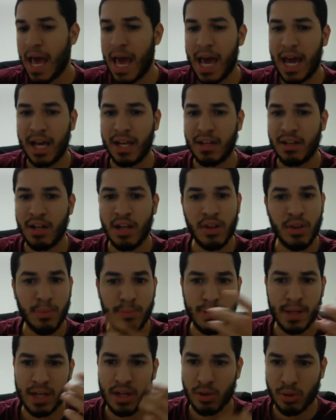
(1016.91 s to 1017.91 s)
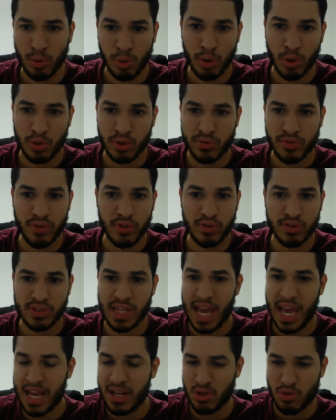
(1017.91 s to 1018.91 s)
and the player who goes
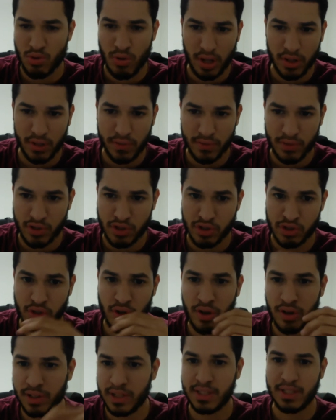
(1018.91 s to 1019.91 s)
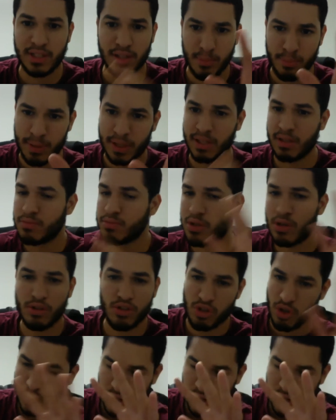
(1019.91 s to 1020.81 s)
first can't draw on the first turn, and then the pendulum zones.